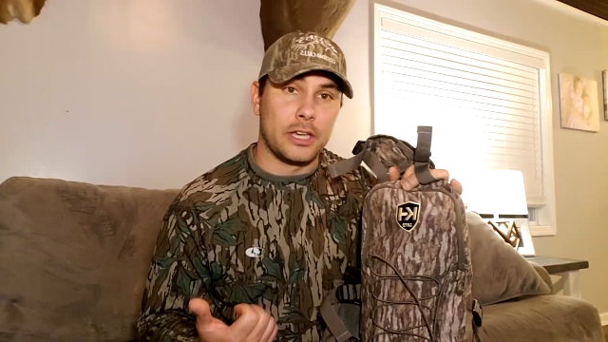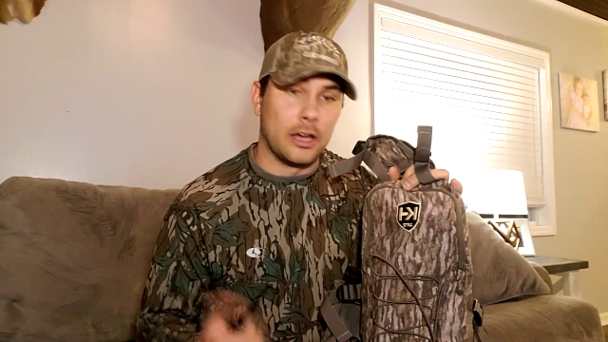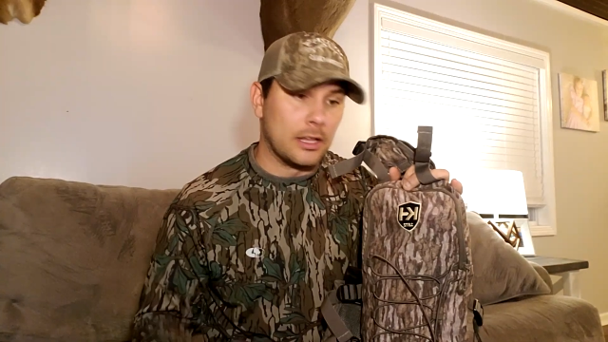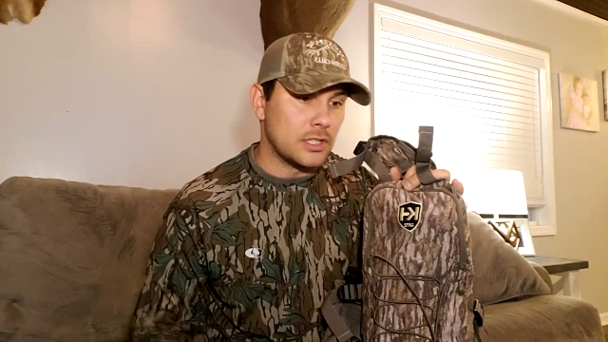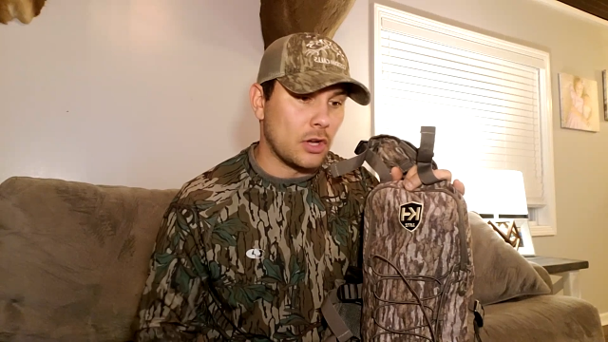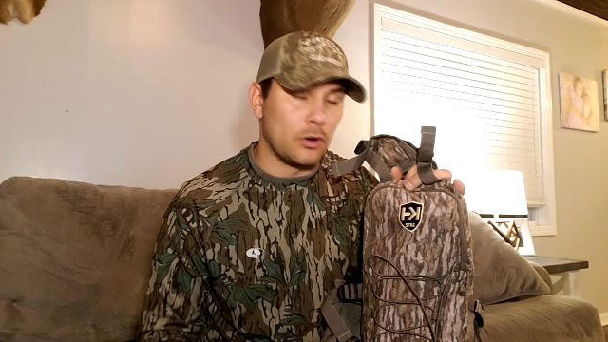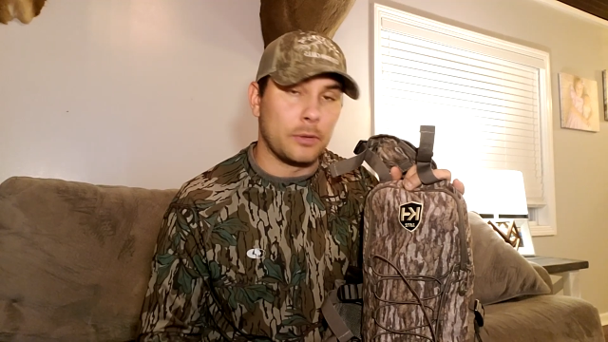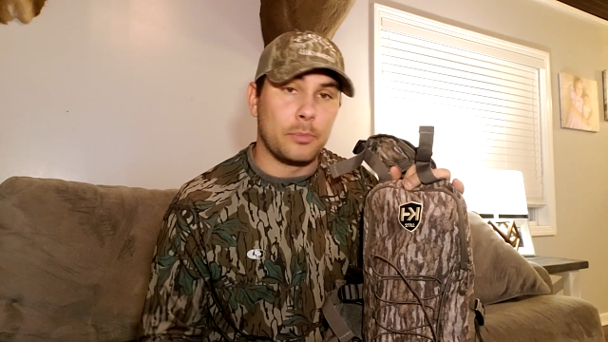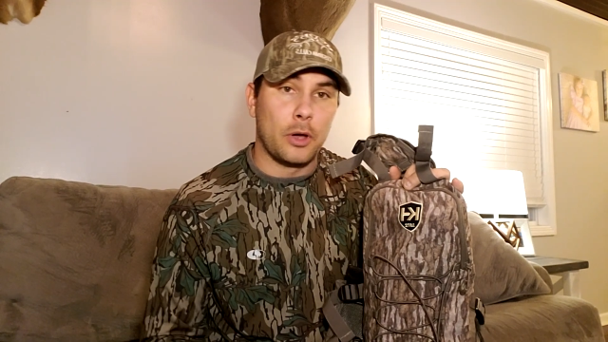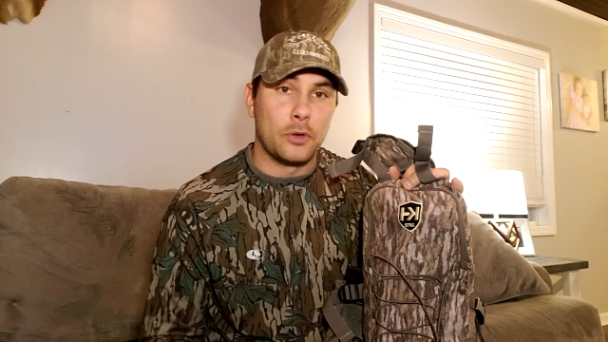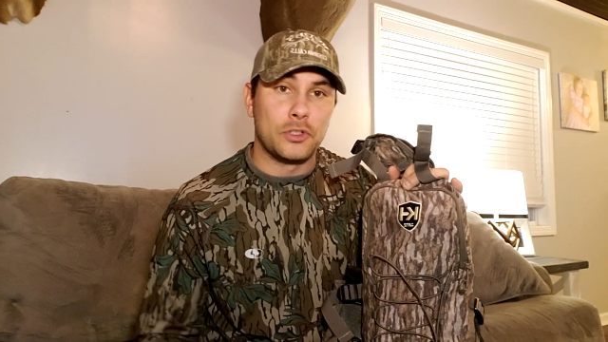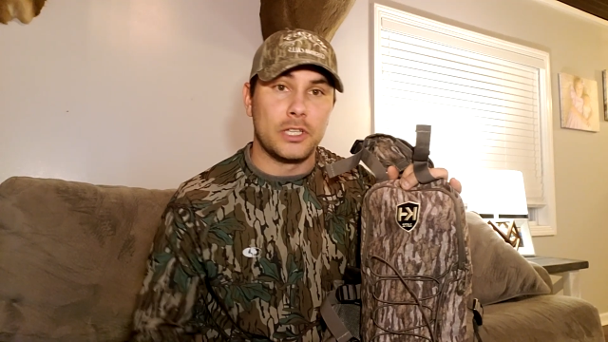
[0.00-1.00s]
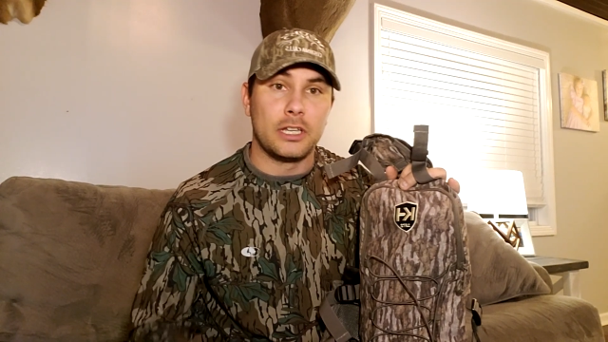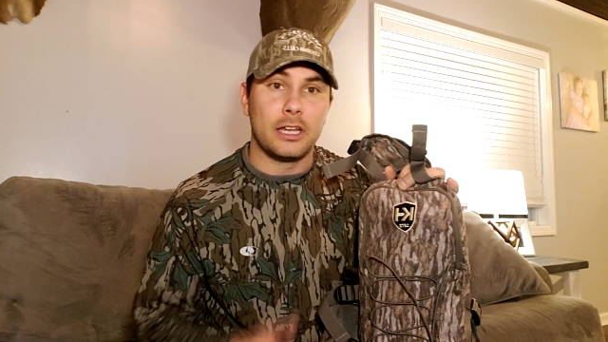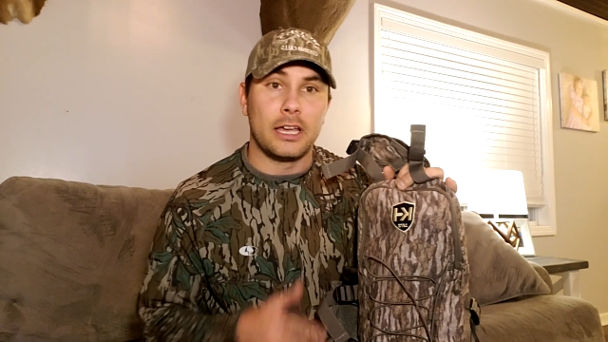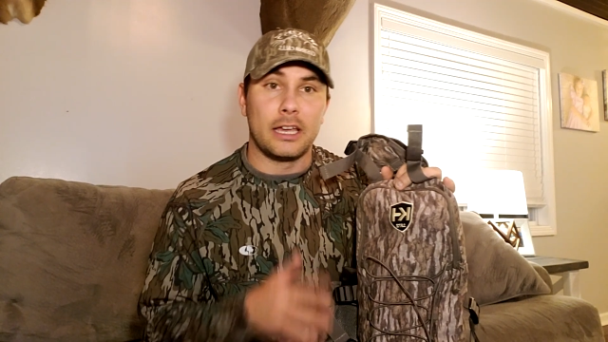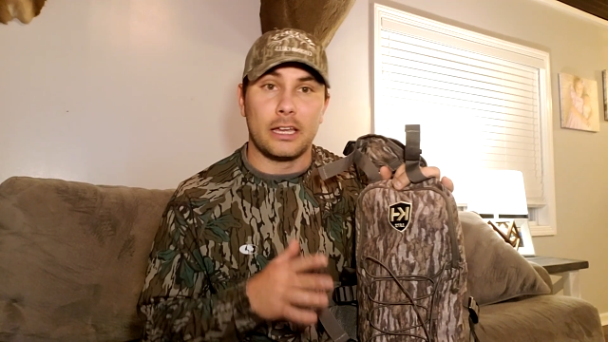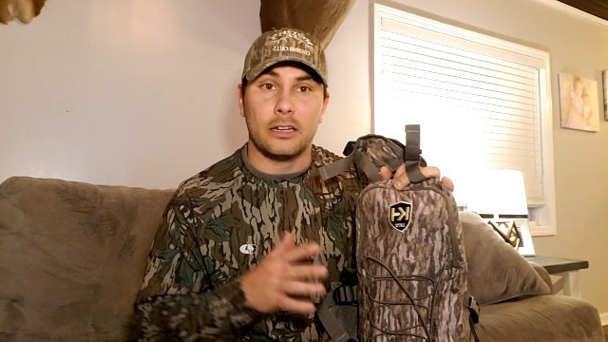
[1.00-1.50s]
hunts already posted,
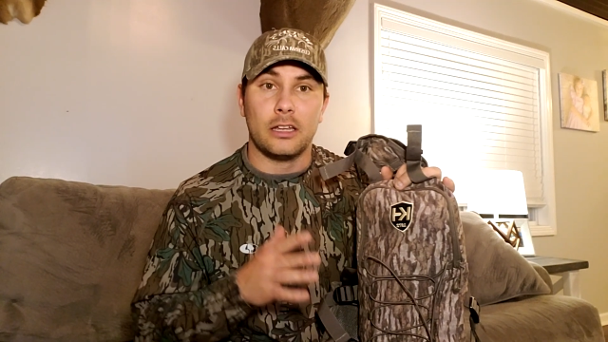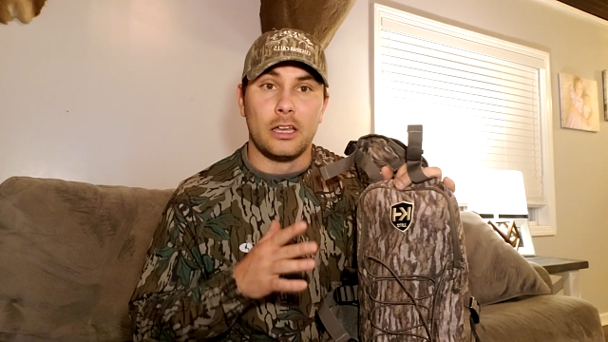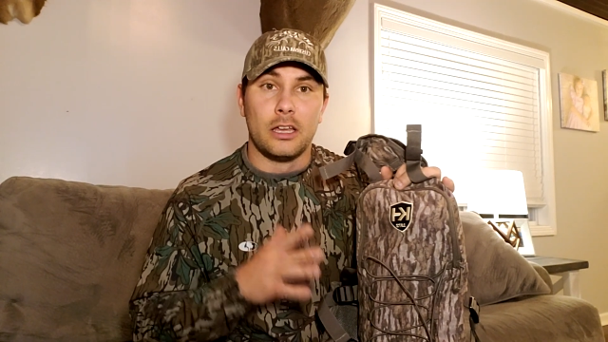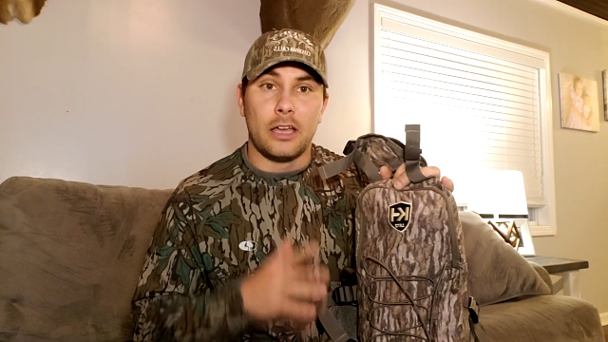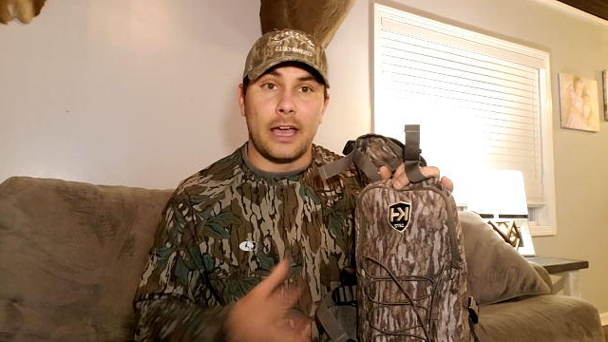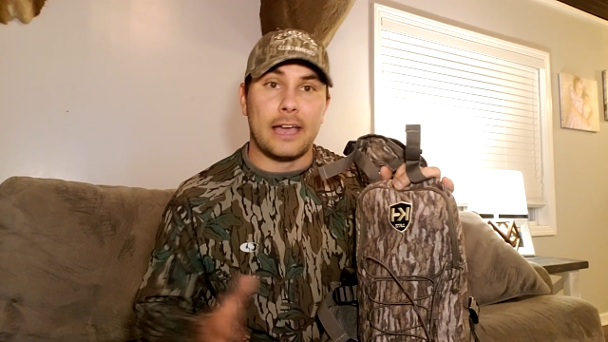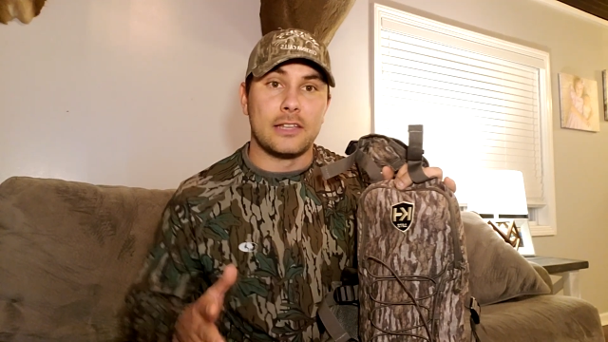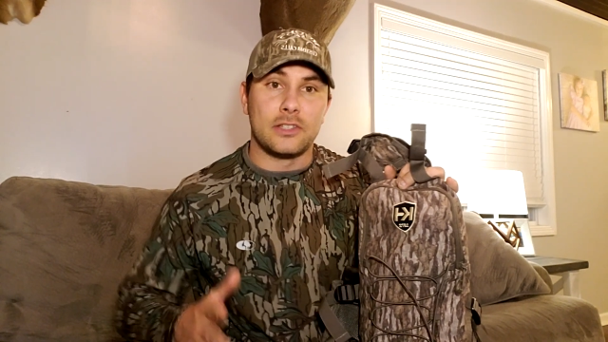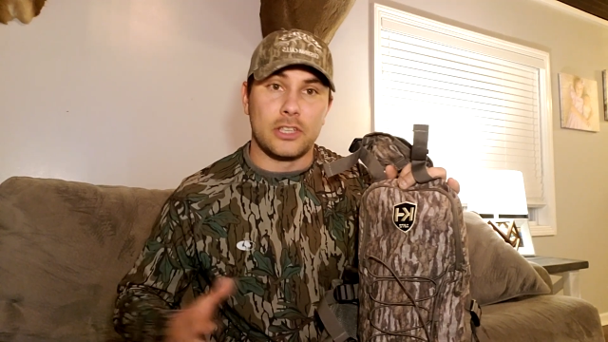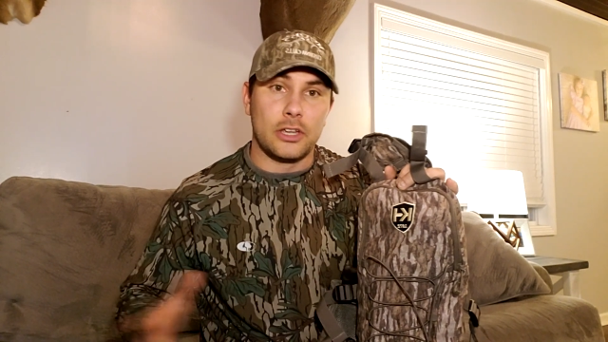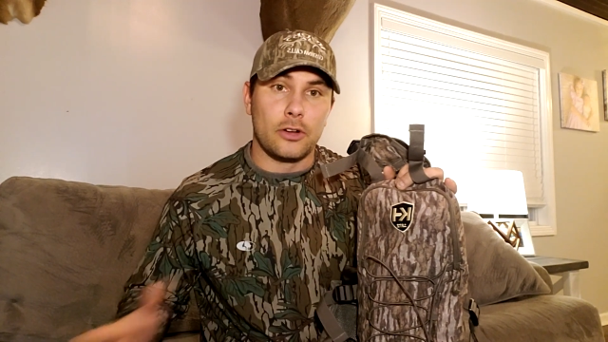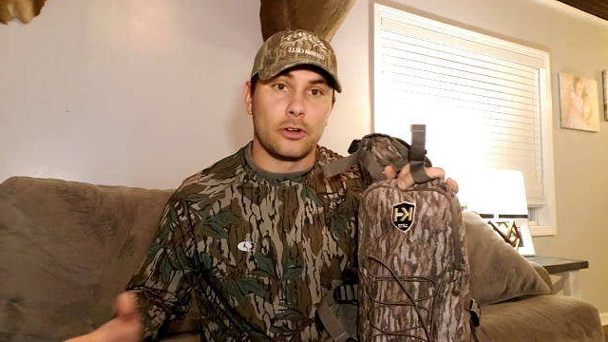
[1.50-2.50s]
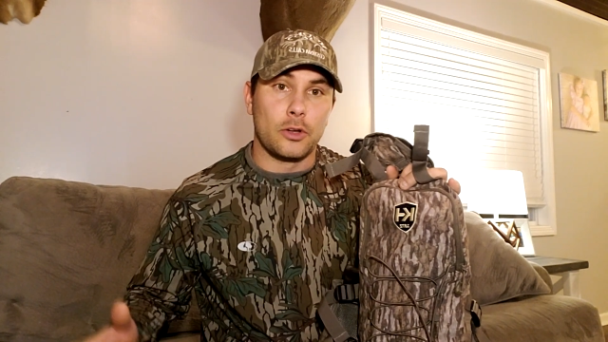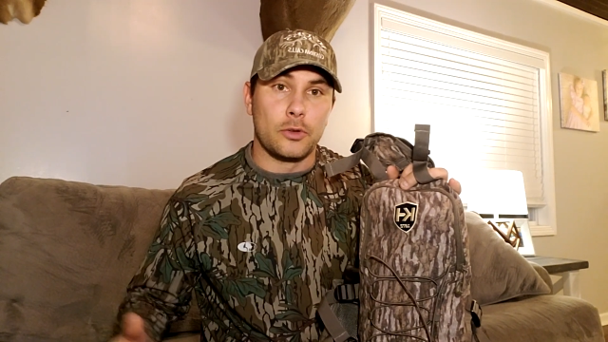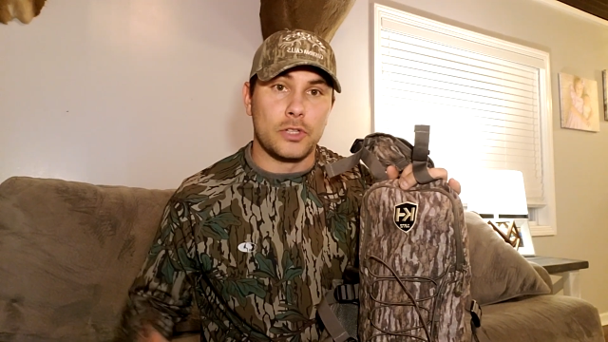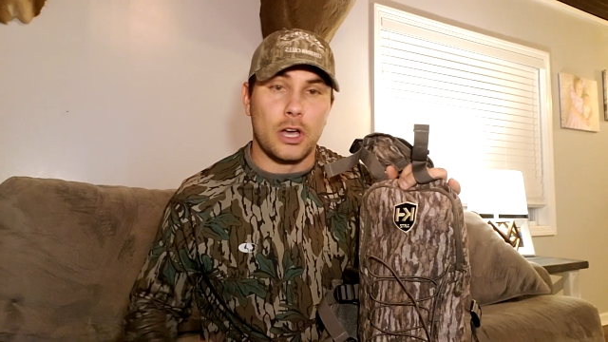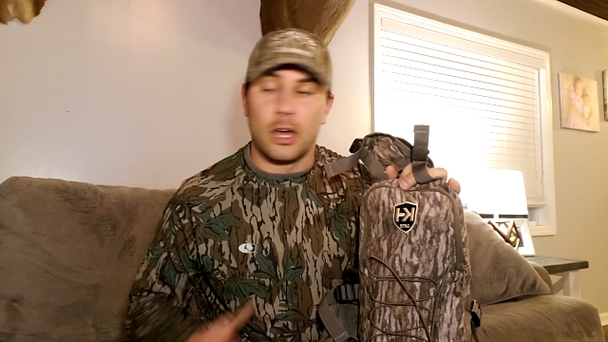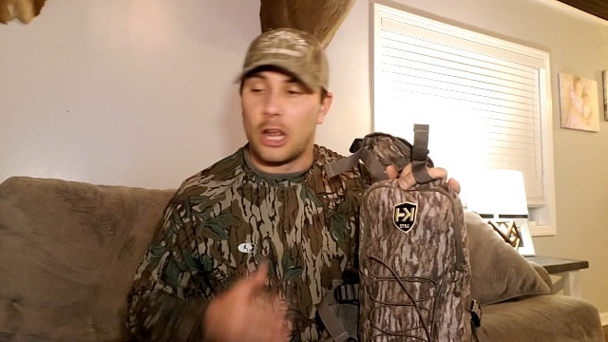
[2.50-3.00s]
and as the year
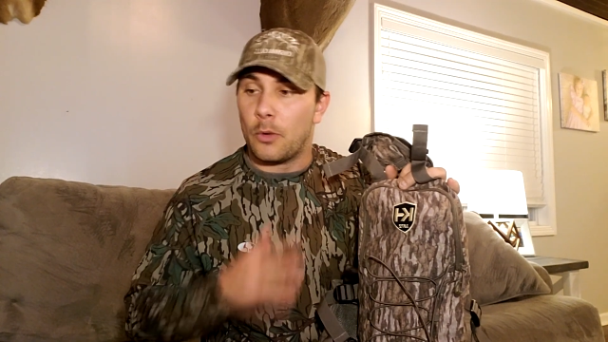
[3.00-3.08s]
goes on,